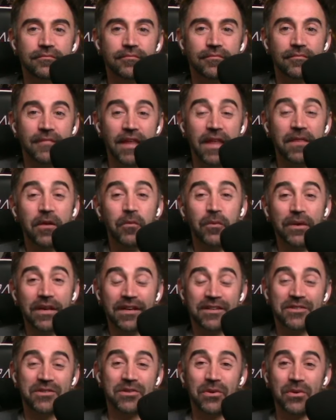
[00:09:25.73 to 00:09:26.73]
And then we
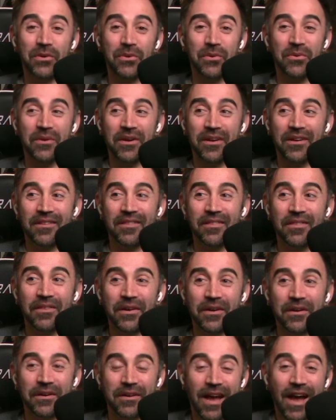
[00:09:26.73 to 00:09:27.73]
get to
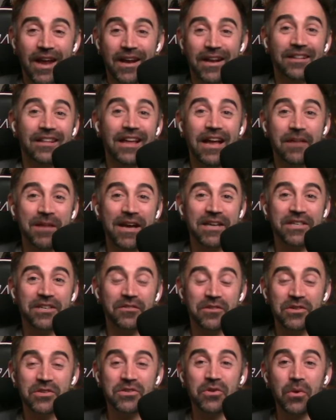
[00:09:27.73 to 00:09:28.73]
the kind of climax of
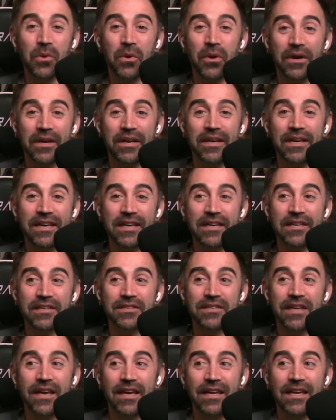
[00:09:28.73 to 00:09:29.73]
the story,
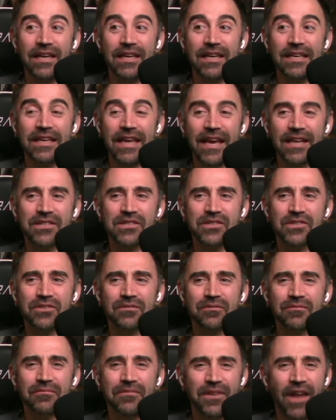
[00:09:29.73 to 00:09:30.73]
is he gets
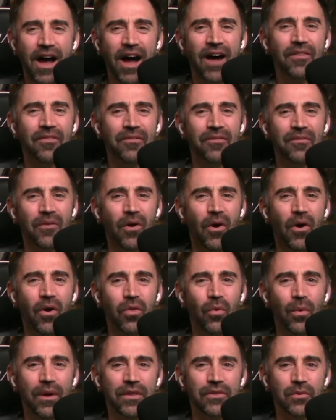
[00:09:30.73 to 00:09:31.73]
not all
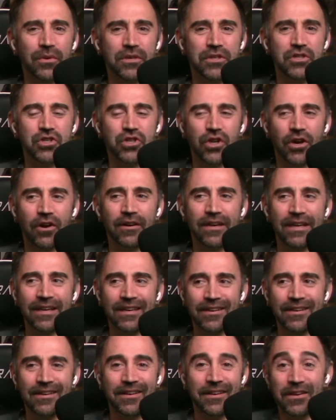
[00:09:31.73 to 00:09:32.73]
the way through his journey.
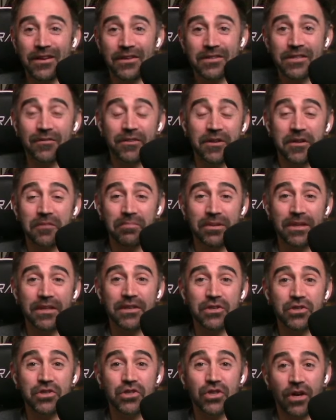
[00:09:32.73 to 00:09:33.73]
He doesn't even complete
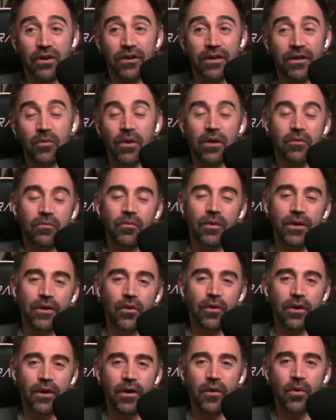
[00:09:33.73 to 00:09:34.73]
his journey. Well, we
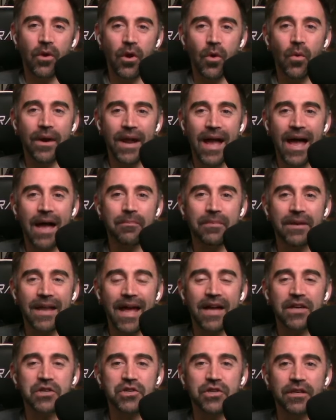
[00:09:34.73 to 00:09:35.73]
don't know what happened
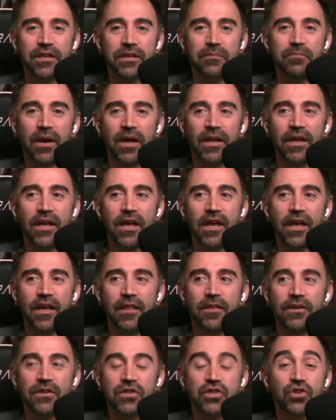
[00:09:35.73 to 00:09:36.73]
actually, but
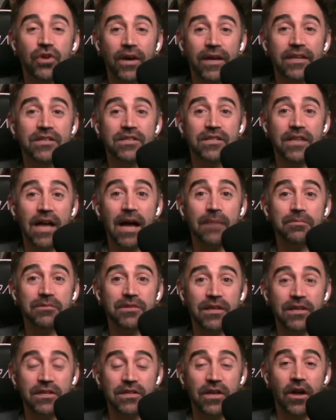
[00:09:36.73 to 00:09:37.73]
this train stops
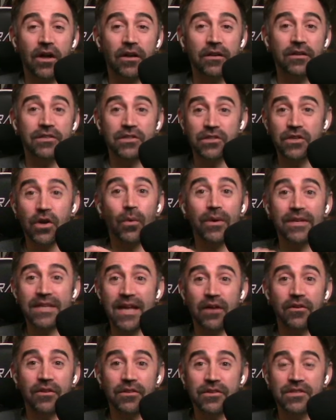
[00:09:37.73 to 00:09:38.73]
that he's on, because he's going
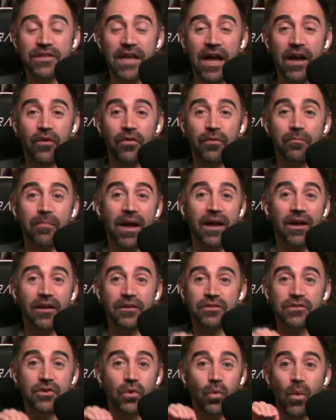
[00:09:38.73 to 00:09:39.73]
down to the south, back
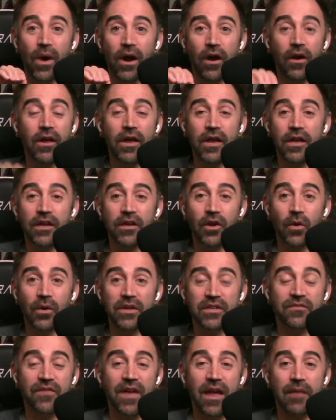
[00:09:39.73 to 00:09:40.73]
to where, you know,
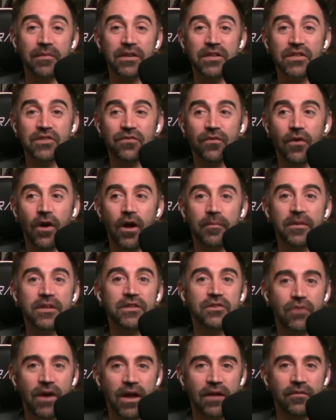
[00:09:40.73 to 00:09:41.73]
his family is from and
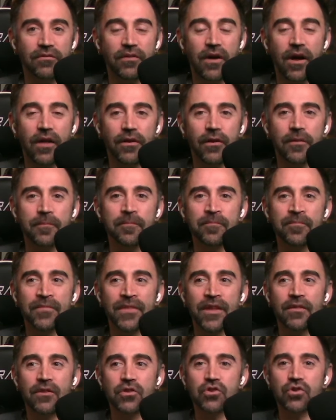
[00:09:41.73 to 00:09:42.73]
his grandfather.
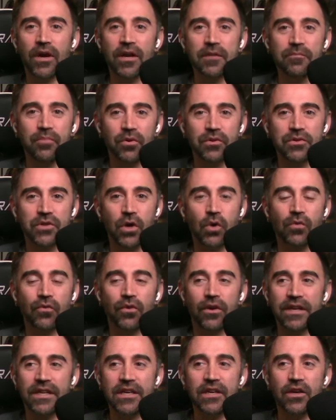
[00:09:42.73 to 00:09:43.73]
The train pulls
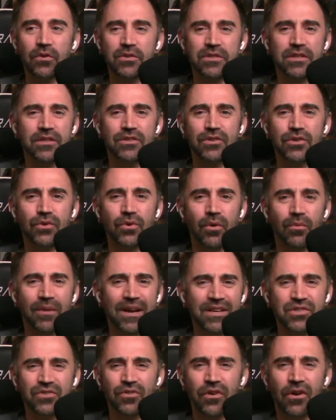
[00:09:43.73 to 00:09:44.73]
over and he goes into a
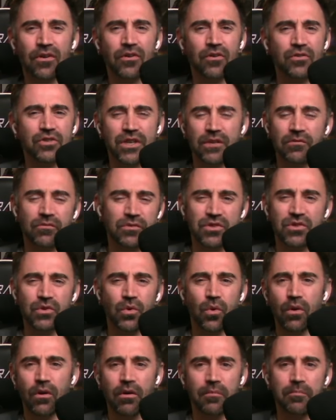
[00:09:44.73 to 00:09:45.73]
restaurant or general
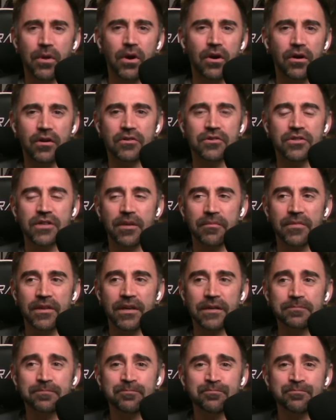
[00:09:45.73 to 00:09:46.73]
store or bar or something.